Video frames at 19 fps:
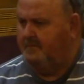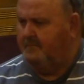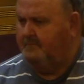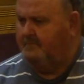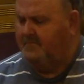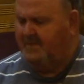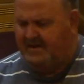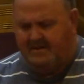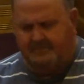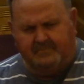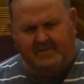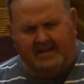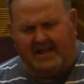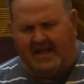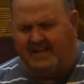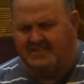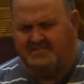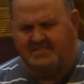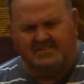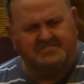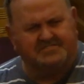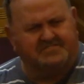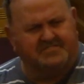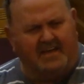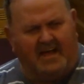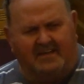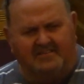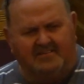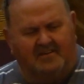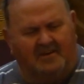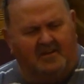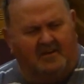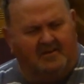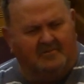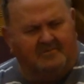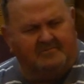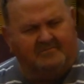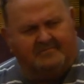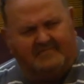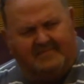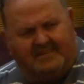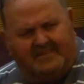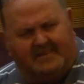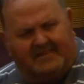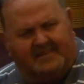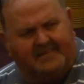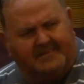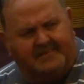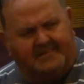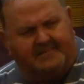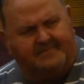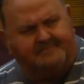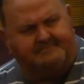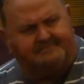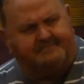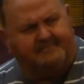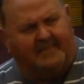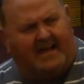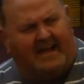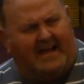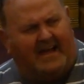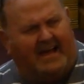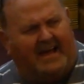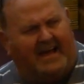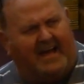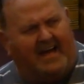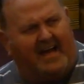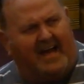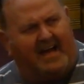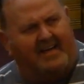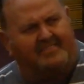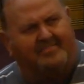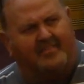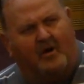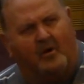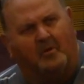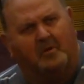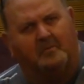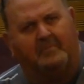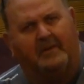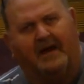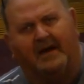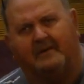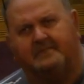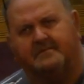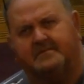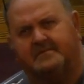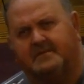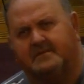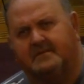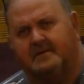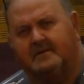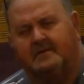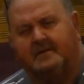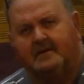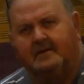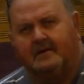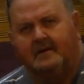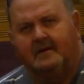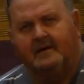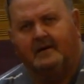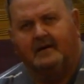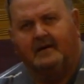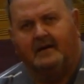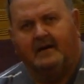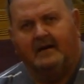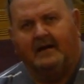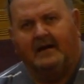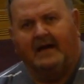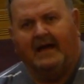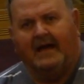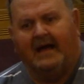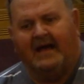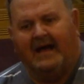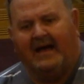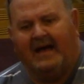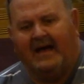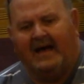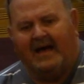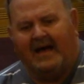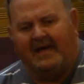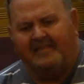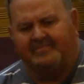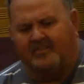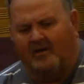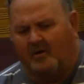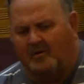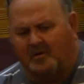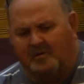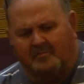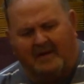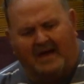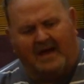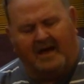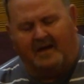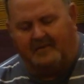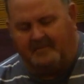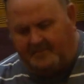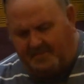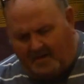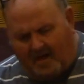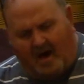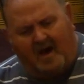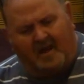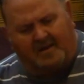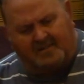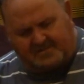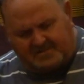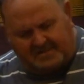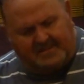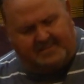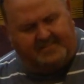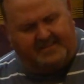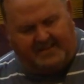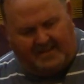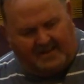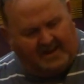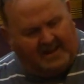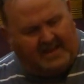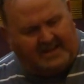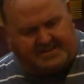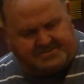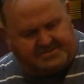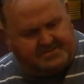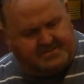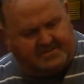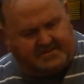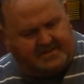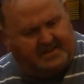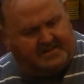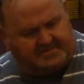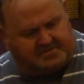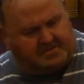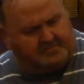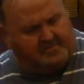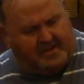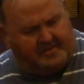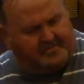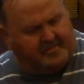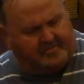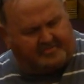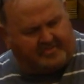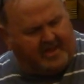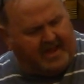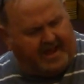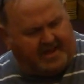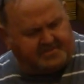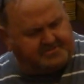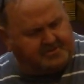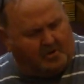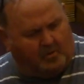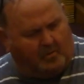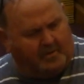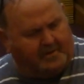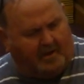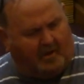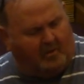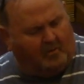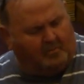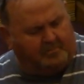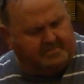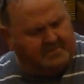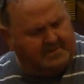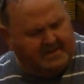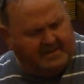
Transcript: But, but I just, I, you know, I, I, I thought about I, I, thought about, I mean, honestly, the election and some other things going on.